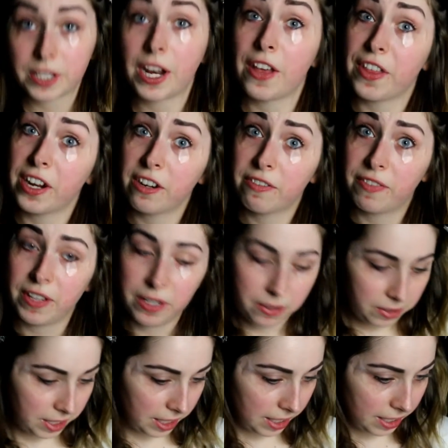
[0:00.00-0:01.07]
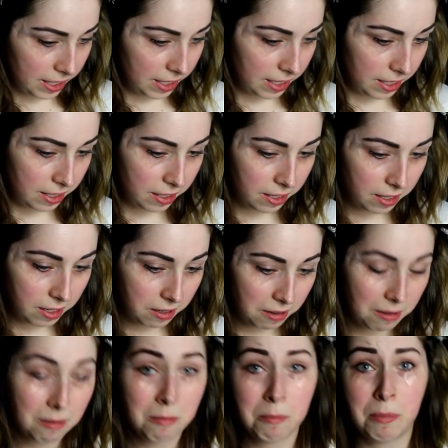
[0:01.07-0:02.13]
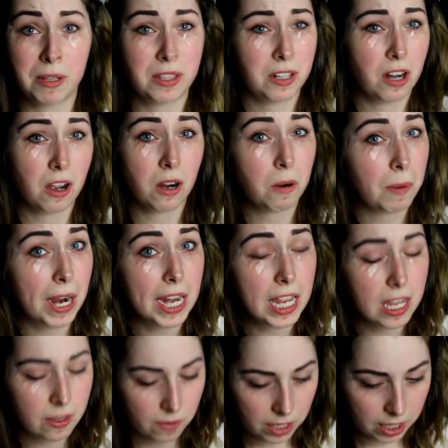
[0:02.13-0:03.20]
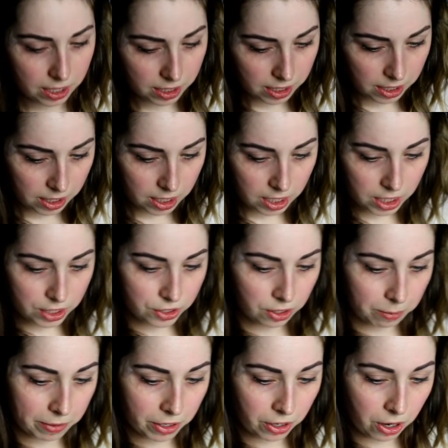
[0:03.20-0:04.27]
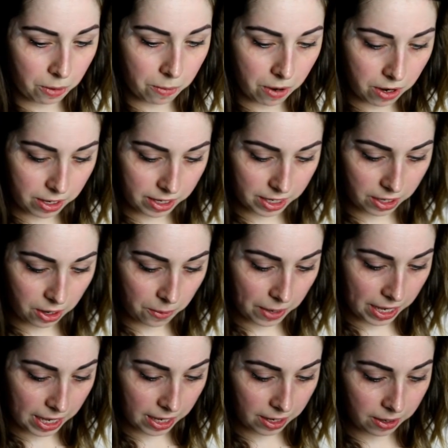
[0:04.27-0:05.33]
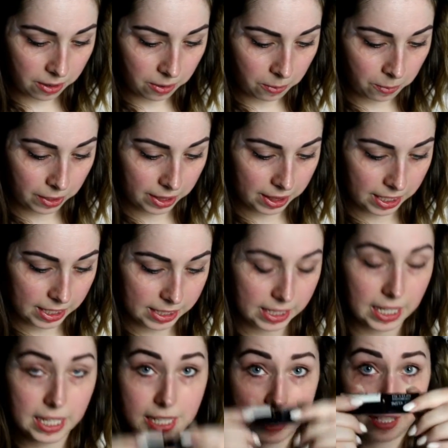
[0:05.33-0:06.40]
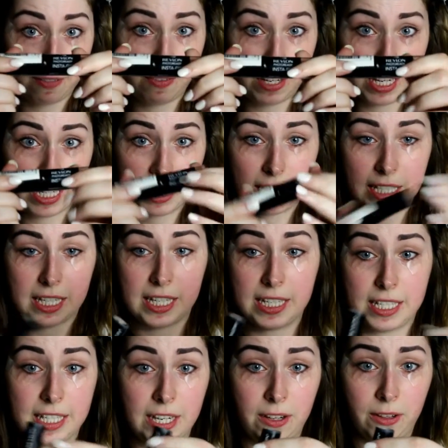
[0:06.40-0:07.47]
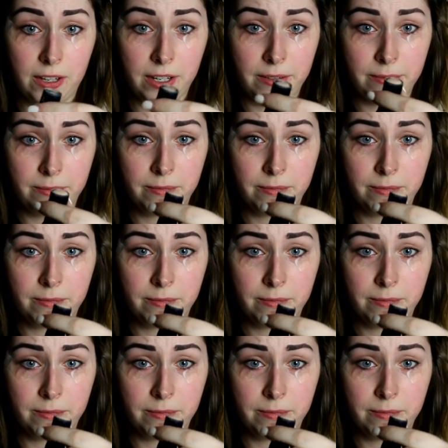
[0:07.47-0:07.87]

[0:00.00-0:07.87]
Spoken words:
Now they are filled, but they're not quite even. So I'm going to go in with this Instafix concealer